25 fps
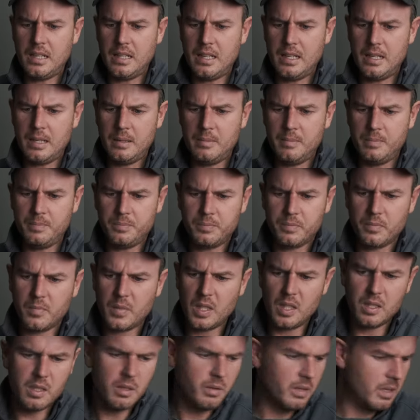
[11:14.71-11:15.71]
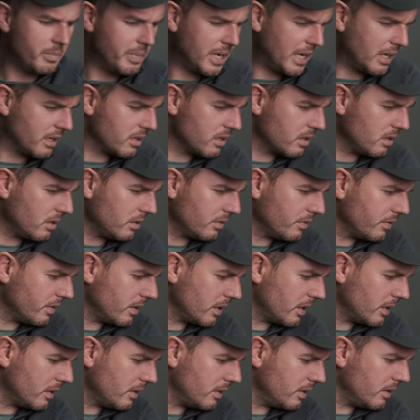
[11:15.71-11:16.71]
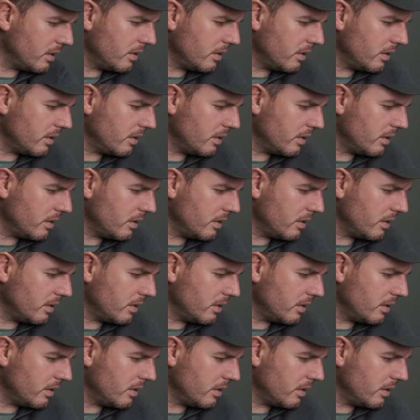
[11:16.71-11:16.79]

I don't know where the back's gone for that.